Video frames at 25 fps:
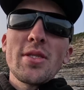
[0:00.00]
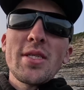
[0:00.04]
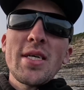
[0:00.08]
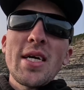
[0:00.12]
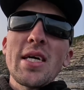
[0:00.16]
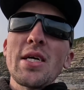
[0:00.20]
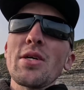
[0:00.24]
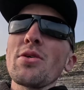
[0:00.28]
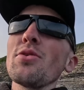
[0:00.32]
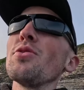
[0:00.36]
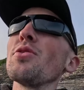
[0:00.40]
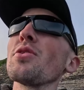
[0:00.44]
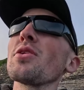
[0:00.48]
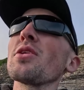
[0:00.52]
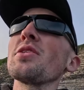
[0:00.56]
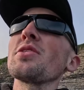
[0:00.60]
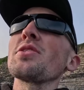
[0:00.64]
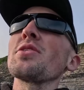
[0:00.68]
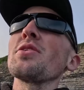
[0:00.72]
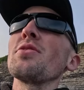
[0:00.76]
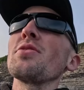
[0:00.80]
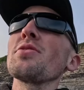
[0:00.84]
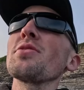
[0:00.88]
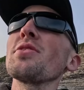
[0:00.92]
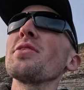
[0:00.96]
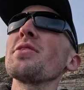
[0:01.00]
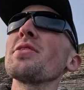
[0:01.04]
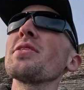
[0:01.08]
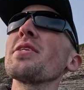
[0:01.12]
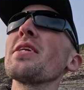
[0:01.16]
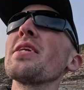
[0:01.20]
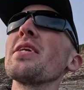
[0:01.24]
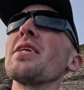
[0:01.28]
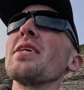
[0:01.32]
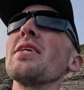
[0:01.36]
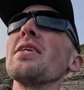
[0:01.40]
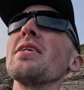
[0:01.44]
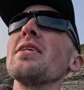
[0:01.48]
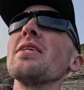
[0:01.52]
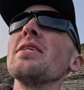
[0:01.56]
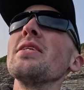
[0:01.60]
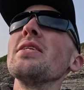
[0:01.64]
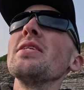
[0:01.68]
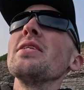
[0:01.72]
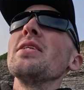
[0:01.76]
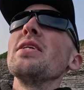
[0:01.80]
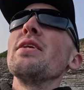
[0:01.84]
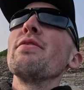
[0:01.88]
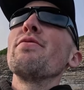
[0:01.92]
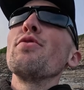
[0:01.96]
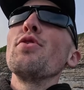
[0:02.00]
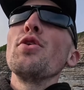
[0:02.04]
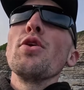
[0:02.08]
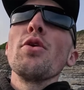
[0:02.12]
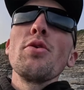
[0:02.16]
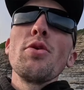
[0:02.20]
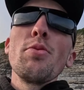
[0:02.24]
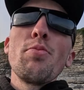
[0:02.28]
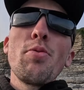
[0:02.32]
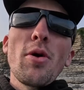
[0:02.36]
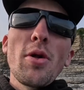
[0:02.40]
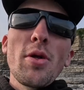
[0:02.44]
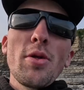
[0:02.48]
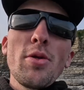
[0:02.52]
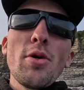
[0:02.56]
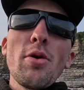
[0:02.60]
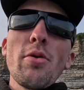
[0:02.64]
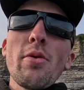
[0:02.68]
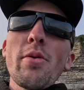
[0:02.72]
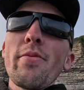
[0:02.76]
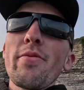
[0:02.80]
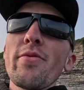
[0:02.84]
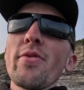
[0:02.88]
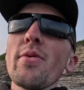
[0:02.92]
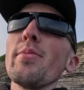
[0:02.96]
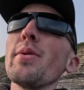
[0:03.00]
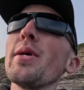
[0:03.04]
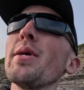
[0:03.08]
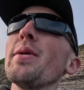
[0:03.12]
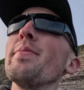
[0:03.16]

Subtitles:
Tackle consultant. If you know, you probably know him from